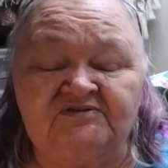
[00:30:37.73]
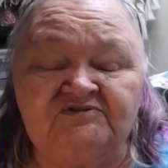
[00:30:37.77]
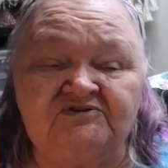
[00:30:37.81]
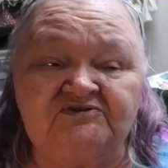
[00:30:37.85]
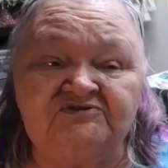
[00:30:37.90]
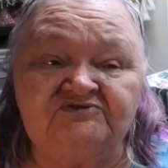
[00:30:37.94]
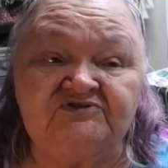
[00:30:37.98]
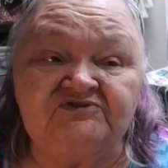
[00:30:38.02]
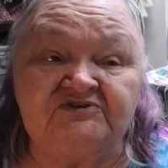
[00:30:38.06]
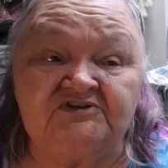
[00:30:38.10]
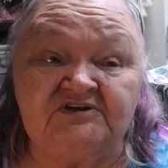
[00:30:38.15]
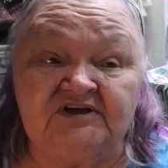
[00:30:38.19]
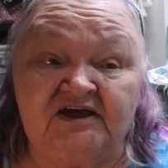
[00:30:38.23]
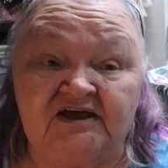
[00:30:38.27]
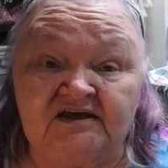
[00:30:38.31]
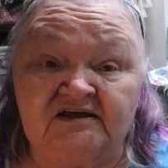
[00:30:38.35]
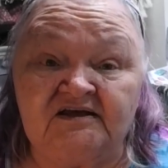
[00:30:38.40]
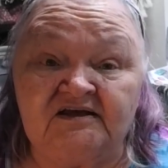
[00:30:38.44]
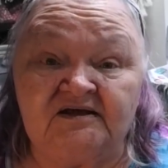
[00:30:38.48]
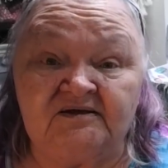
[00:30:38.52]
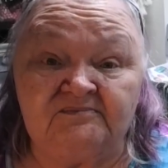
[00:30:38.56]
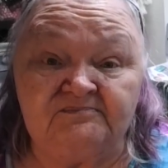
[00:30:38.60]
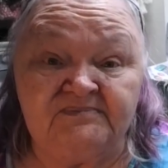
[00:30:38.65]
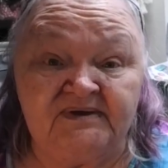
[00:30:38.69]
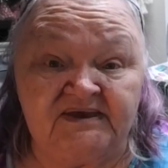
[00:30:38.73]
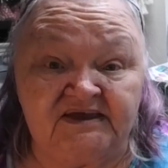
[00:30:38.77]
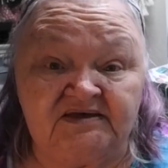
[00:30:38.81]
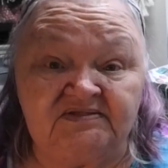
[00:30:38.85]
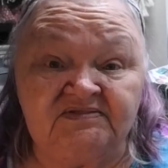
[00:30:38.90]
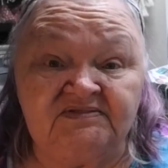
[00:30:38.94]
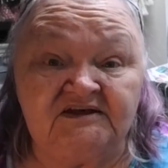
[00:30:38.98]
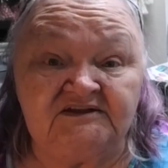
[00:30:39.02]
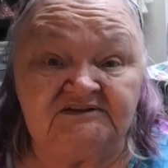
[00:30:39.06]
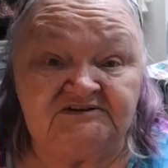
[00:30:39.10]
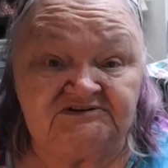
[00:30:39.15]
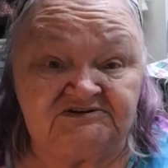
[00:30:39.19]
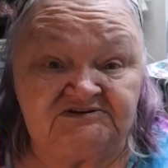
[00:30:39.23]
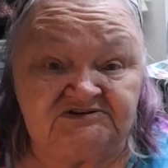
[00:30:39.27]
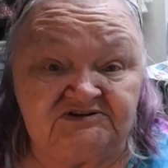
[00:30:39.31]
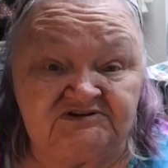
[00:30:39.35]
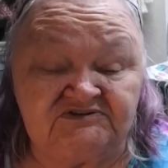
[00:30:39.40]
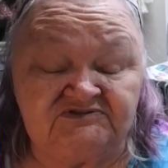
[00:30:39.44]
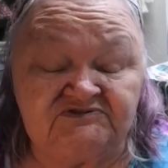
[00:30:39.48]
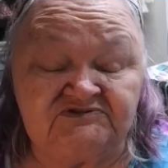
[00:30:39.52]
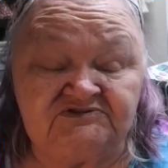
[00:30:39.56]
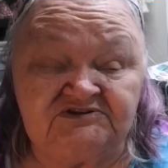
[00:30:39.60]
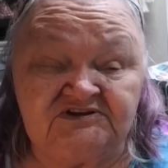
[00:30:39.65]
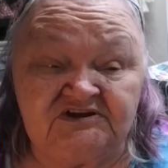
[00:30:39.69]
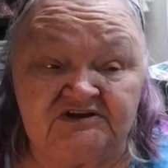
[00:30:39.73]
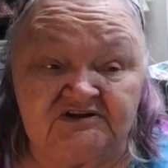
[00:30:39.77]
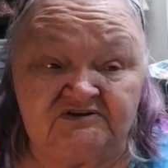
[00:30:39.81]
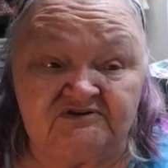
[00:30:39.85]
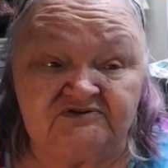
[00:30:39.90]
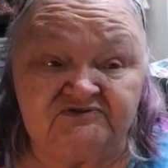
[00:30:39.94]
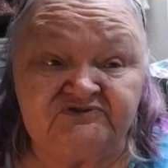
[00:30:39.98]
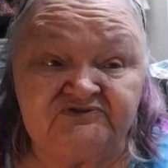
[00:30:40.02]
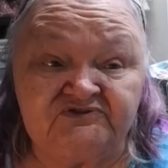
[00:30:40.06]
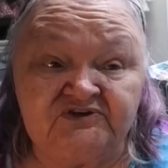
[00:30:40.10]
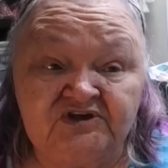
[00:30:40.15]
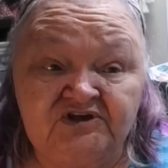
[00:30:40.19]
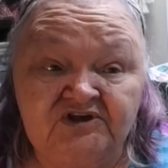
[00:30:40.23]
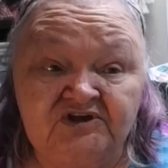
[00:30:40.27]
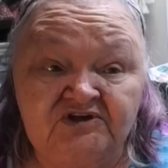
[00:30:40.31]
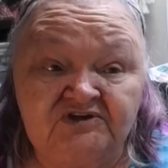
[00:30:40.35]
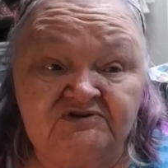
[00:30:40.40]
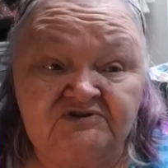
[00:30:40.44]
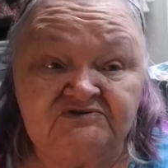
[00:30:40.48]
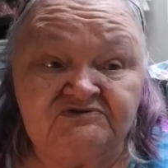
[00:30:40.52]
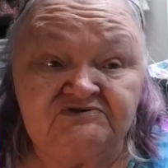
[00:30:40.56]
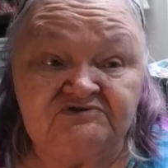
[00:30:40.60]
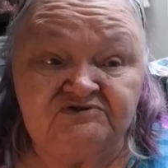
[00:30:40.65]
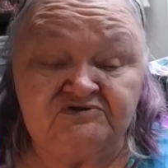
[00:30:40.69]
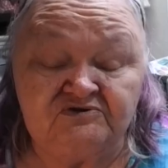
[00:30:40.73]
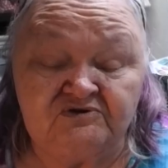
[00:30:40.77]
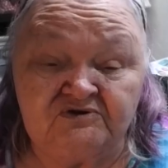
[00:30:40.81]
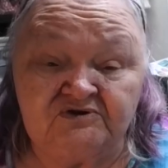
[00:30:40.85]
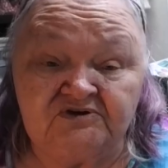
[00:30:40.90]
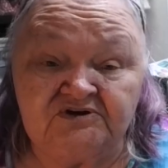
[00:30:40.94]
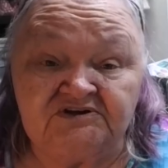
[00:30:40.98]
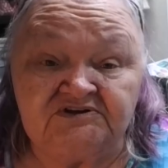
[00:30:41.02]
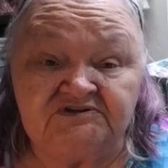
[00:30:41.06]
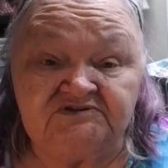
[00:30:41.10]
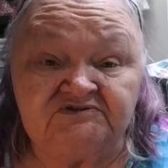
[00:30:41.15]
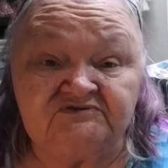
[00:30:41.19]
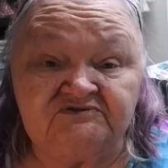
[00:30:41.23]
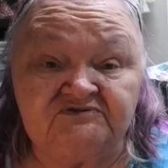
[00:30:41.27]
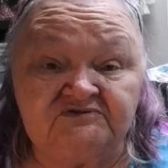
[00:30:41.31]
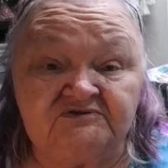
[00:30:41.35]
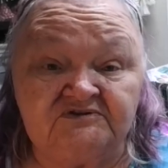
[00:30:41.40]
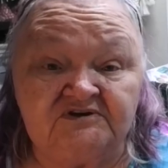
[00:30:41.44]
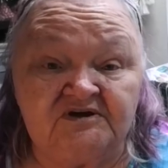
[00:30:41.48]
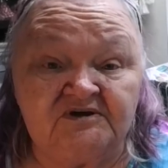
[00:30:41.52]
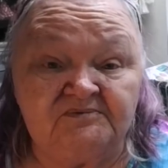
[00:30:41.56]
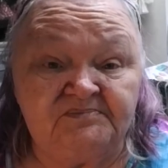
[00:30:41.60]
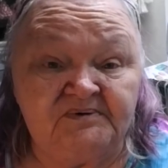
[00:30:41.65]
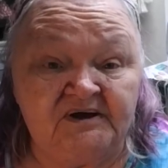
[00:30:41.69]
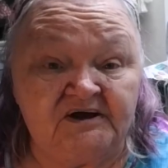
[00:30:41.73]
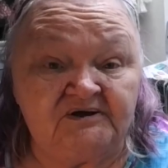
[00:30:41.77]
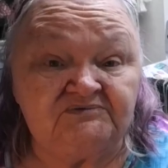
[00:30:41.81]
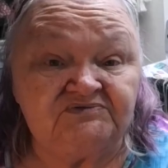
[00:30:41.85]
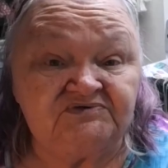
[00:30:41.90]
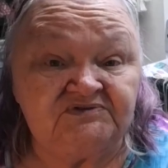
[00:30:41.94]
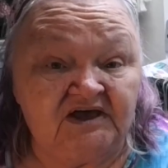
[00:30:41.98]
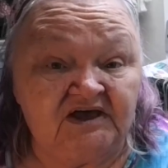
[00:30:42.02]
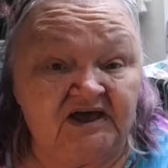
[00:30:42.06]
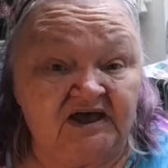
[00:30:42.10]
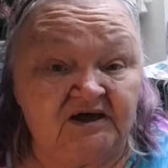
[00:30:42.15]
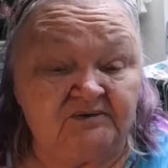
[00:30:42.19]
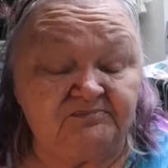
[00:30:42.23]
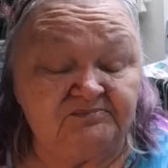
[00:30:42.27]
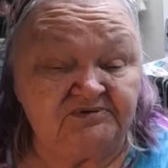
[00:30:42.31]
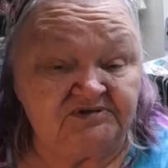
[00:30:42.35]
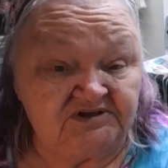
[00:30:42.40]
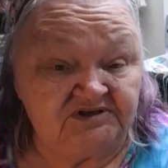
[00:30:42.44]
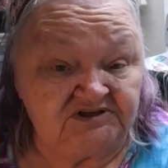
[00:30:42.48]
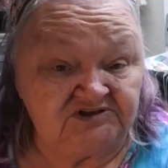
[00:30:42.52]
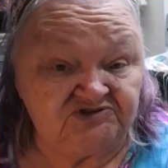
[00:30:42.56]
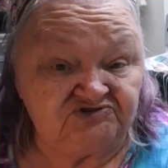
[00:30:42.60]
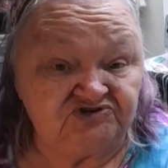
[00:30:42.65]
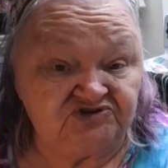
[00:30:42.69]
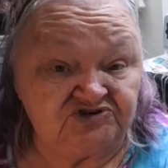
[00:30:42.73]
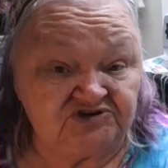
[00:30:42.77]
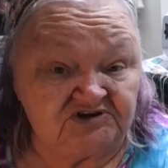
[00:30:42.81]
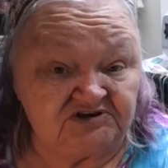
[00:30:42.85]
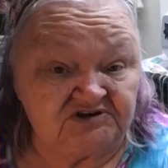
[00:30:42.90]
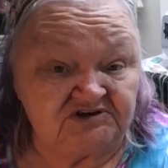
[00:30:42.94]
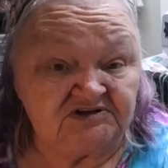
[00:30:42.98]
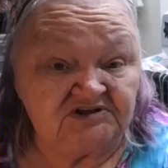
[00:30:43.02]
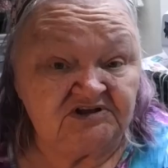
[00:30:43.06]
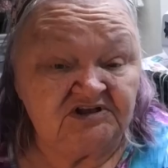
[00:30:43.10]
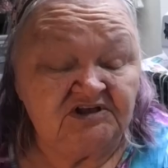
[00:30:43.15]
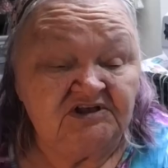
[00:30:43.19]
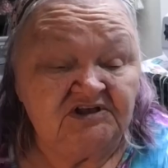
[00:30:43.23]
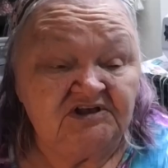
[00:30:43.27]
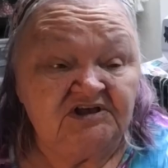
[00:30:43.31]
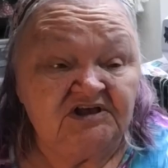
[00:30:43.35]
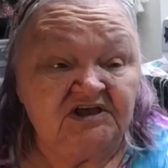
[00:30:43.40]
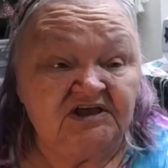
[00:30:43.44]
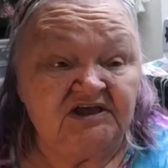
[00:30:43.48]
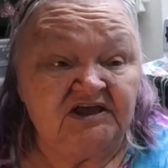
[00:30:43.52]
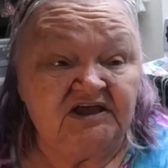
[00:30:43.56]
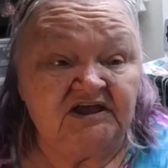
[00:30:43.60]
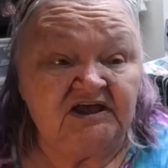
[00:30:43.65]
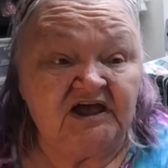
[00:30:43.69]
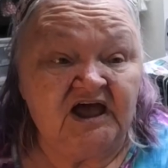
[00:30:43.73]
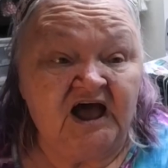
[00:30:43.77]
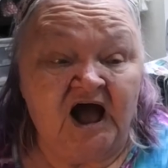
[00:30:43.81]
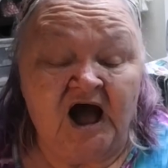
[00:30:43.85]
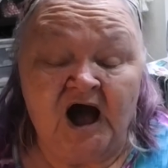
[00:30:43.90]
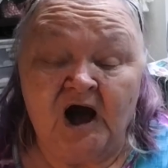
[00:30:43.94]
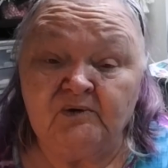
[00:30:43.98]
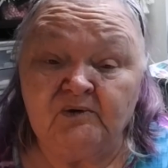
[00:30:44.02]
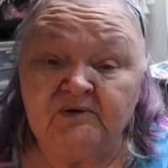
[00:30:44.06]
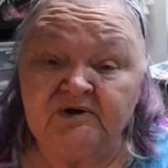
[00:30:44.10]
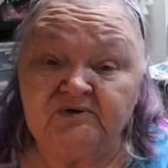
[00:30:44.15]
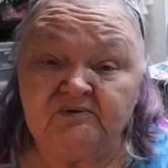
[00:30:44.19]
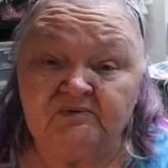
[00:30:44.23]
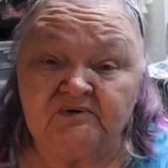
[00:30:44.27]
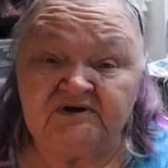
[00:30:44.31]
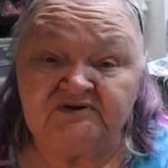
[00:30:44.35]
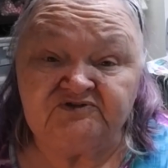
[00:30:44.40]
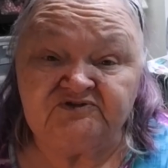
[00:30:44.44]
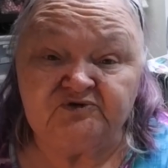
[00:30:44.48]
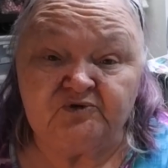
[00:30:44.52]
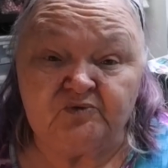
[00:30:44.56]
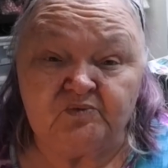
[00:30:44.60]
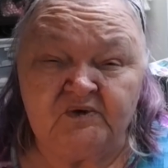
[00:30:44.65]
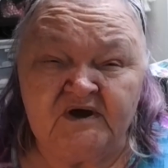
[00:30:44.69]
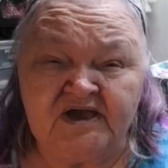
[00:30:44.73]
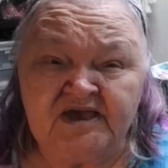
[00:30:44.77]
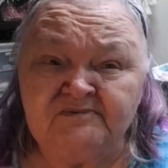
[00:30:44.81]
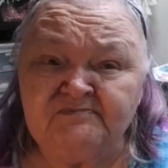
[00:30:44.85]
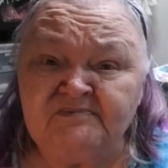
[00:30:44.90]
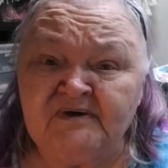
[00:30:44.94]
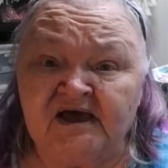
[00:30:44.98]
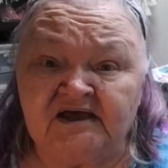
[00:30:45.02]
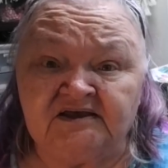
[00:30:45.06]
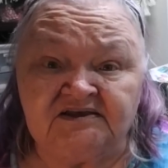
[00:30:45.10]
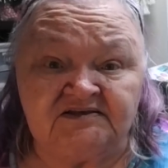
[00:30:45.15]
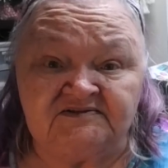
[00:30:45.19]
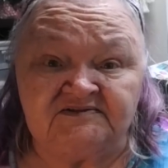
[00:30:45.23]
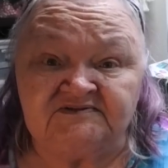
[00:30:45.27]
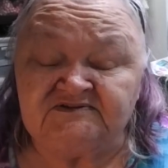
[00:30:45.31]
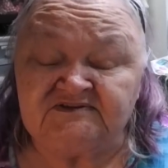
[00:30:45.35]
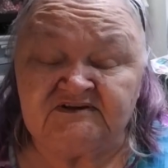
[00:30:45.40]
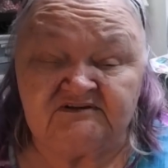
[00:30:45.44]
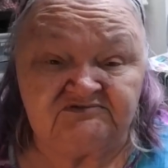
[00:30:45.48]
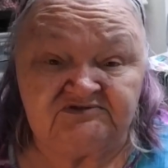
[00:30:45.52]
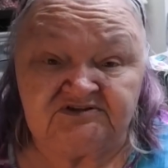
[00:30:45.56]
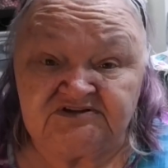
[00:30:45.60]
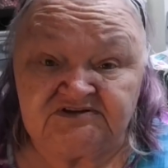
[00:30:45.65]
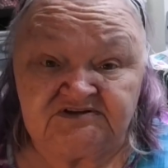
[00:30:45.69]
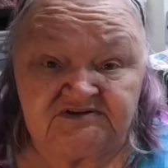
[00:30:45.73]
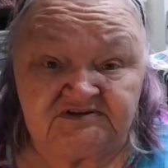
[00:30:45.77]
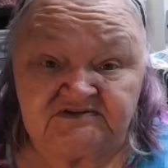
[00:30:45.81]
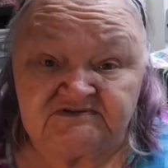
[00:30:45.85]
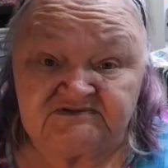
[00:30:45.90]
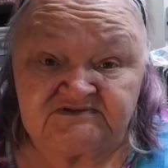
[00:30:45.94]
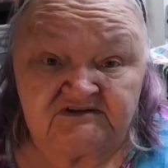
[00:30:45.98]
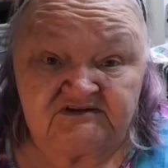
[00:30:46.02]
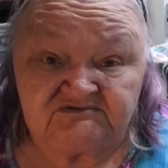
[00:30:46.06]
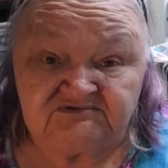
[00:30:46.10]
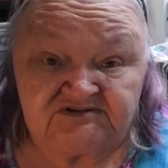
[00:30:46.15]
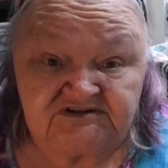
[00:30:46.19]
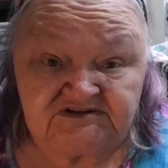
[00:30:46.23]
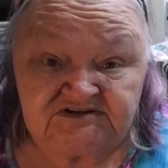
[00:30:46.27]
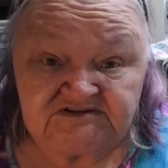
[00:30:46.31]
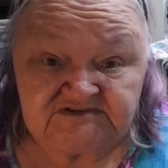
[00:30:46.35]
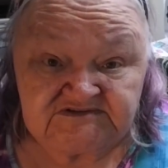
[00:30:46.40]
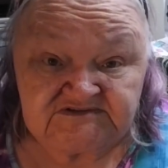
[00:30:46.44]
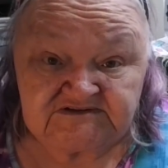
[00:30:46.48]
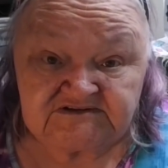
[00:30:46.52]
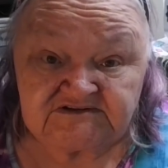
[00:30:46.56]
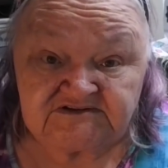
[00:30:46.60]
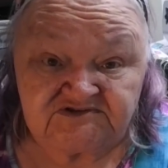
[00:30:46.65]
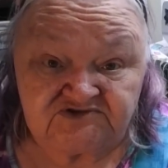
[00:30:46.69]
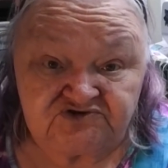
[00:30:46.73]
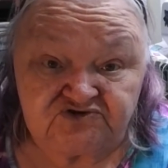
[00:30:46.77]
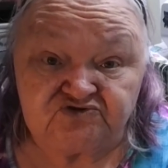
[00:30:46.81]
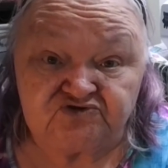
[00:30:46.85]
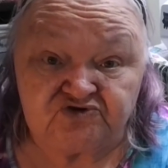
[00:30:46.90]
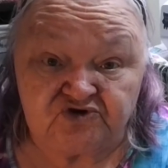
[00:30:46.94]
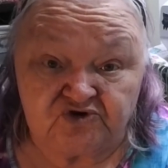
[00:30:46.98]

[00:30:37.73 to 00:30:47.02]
There's a man that just tells stories about the Appalachia, how it was way back in 1776,